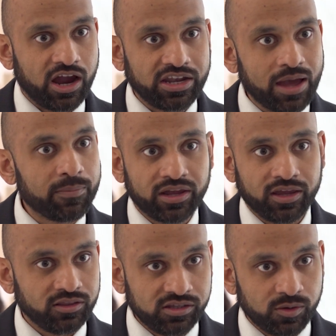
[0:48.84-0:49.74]

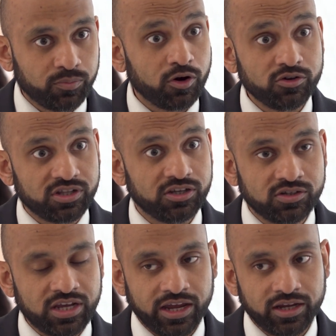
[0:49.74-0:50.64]
dynamic in the approach that
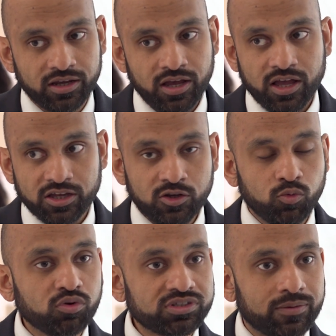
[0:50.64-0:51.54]
you take, you
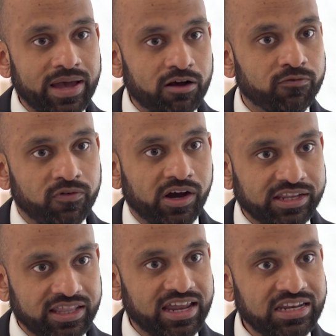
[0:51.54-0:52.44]
will somehow
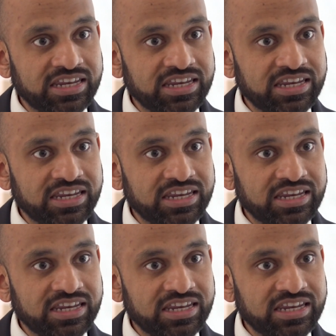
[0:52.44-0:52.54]
find that